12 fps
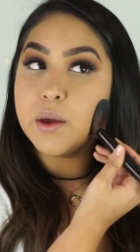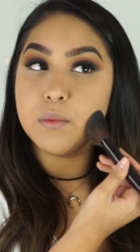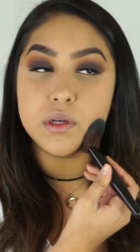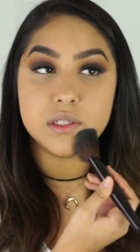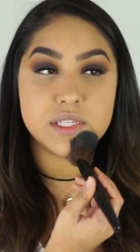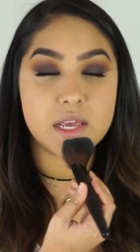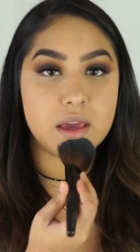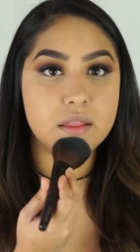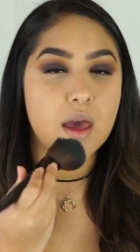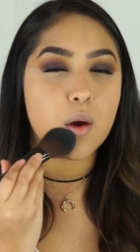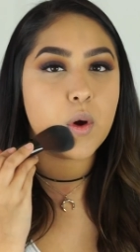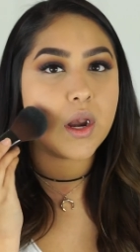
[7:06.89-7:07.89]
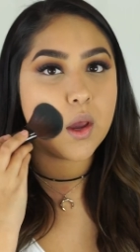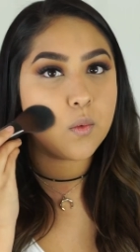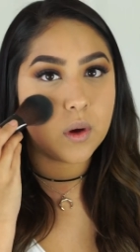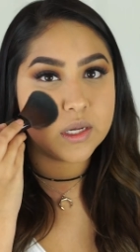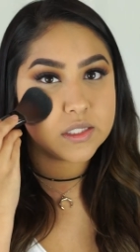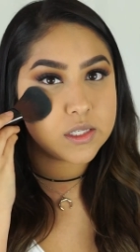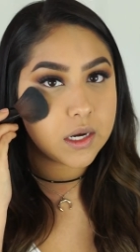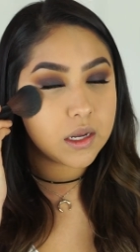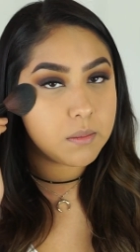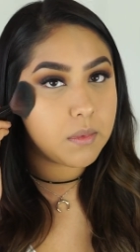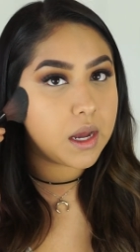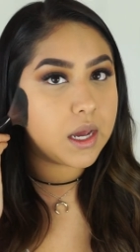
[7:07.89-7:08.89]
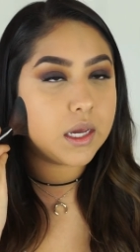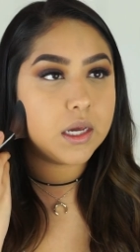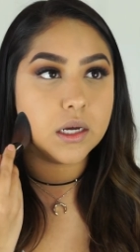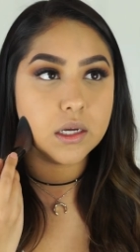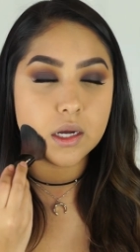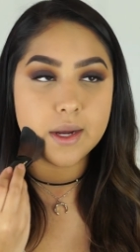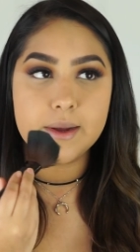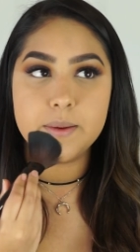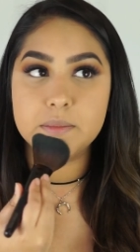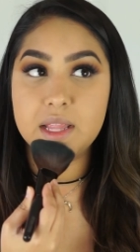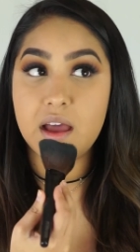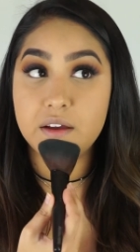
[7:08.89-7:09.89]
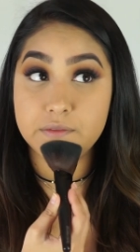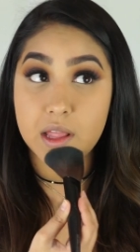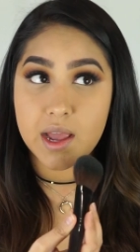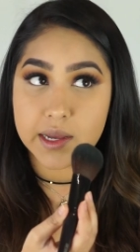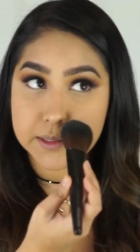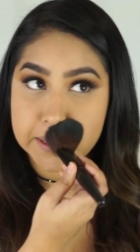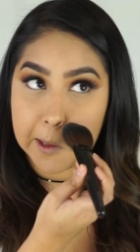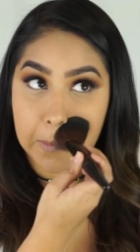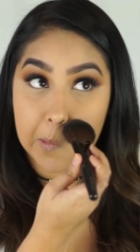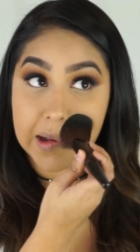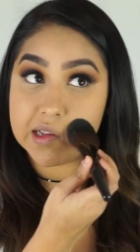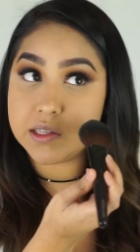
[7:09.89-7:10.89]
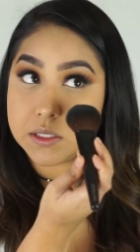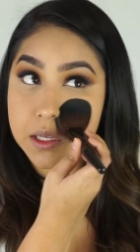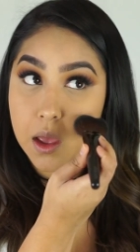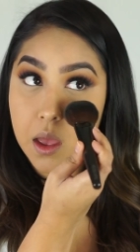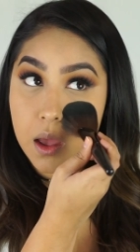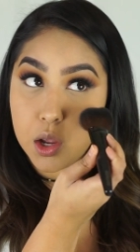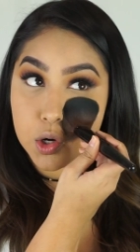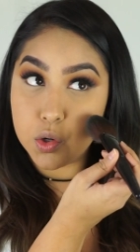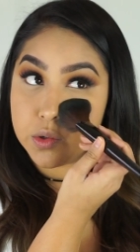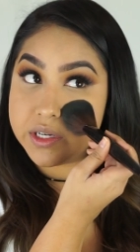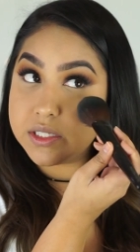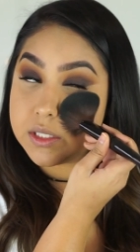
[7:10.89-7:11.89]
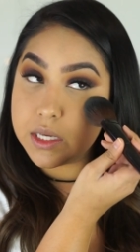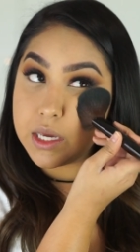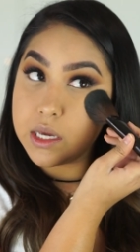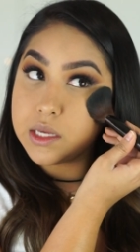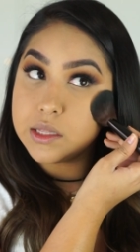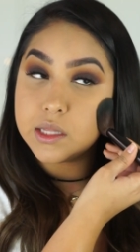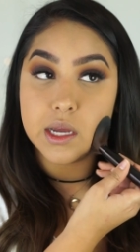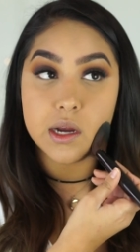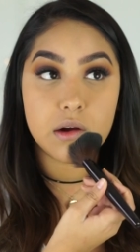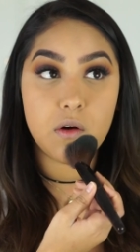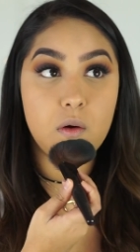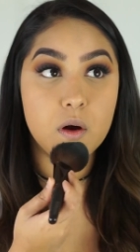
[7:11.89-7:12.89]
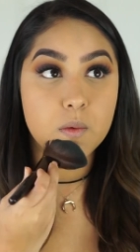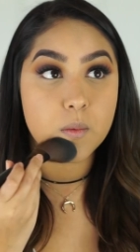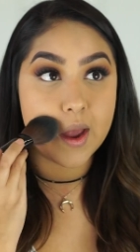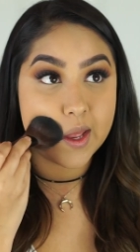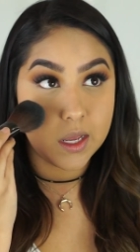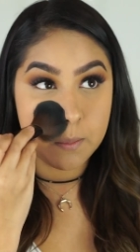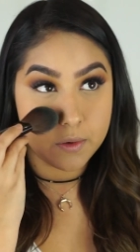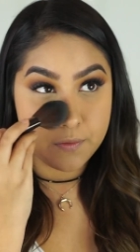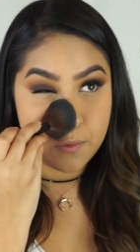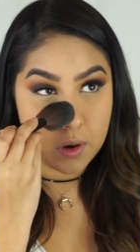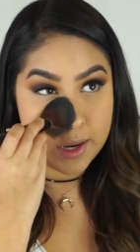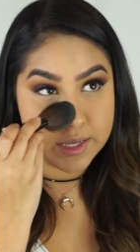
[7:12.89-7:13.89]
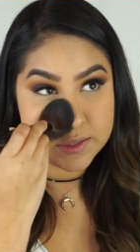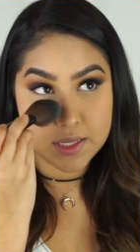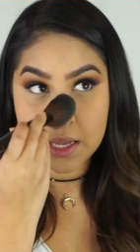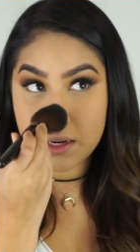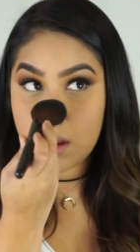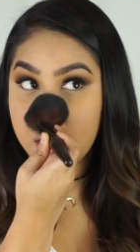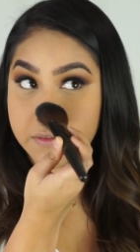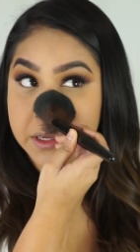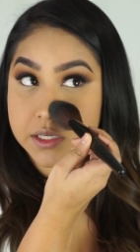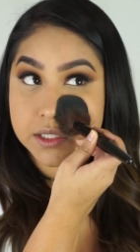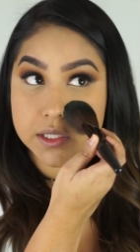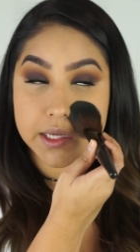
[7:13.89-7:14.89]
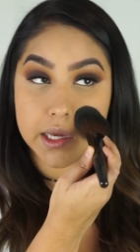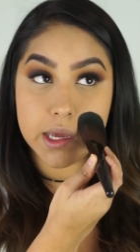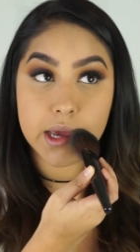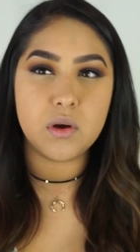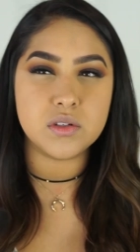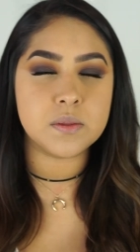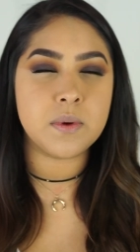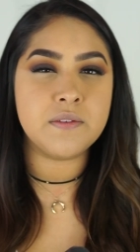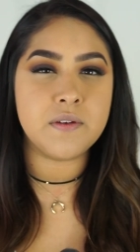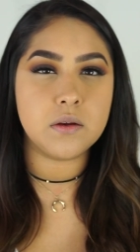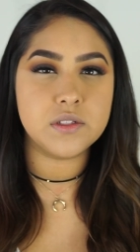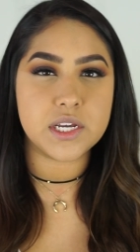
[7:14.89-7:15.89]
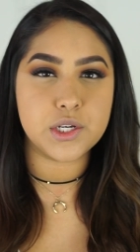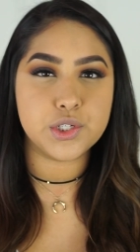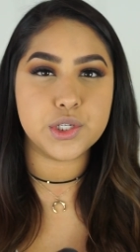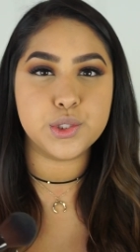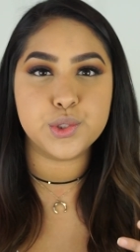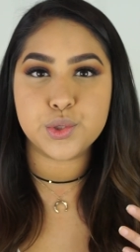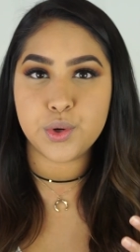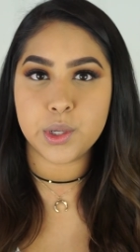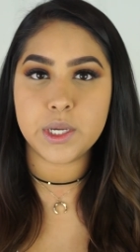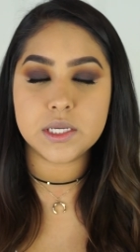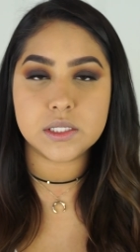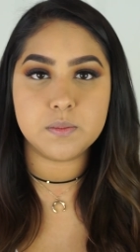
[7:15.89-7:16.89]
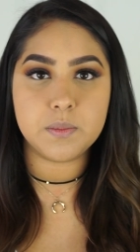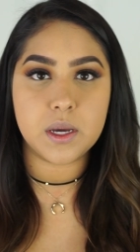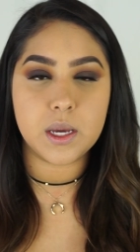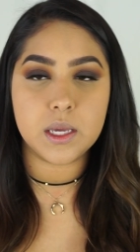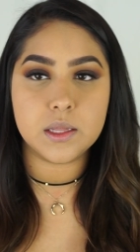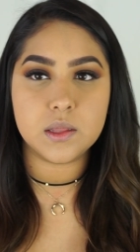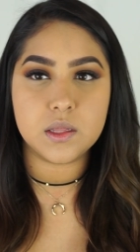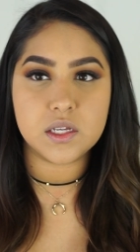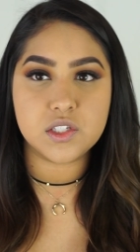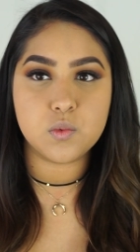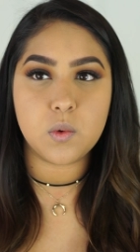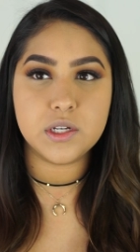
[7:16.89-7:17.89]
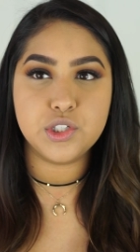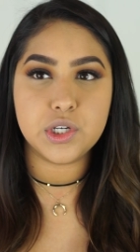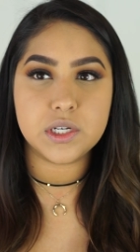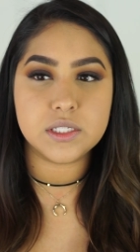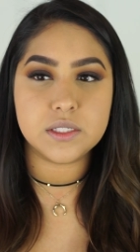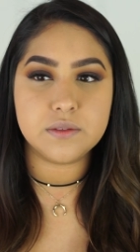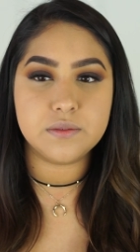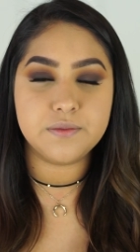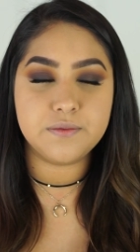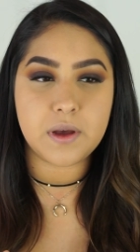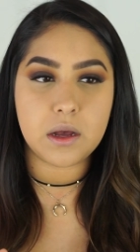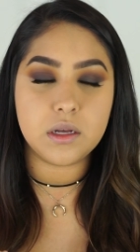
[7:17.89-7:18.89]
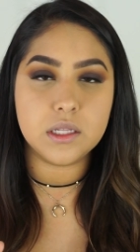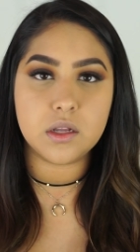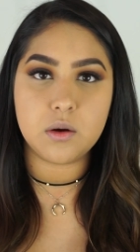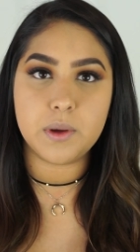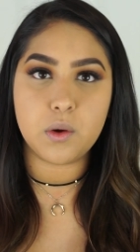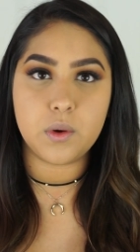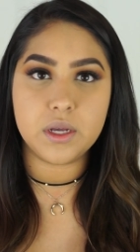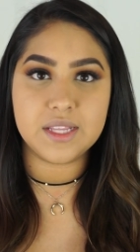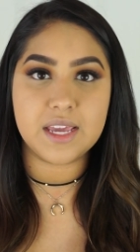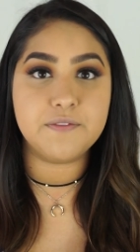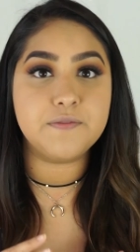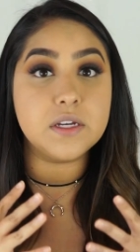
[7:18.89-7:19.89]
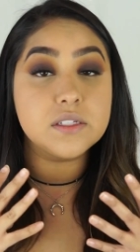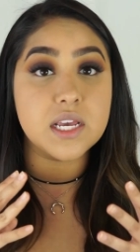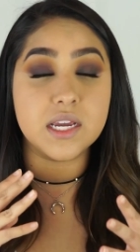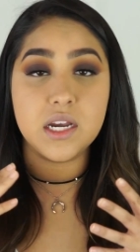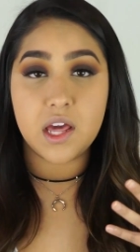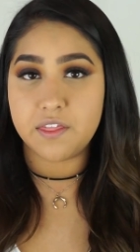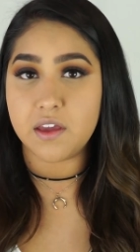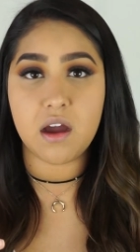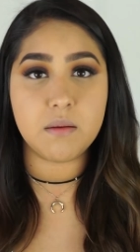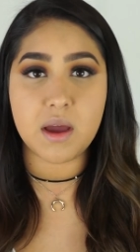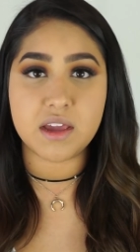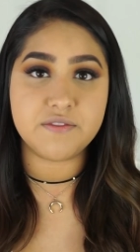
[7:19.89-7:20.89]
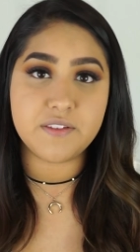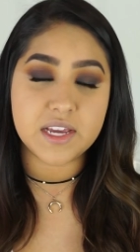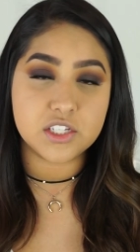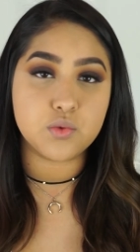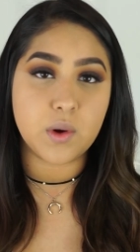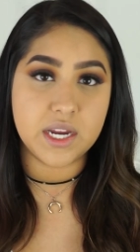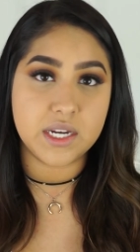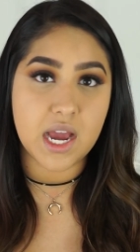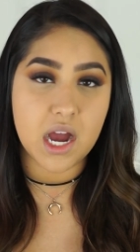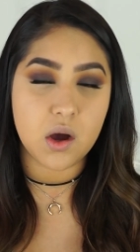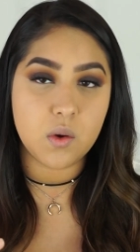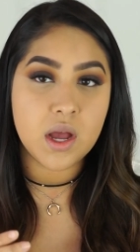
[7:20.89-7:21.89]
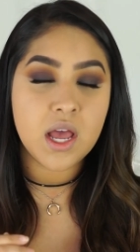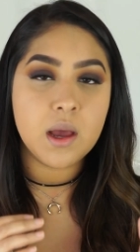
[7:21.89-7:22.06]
I will say that when I was setting my laugh lines, it was creasing in there already before I set it, obviously. Most of my foundations crease, but this one just felt a little bit oily. It feels like nothing on my face right now,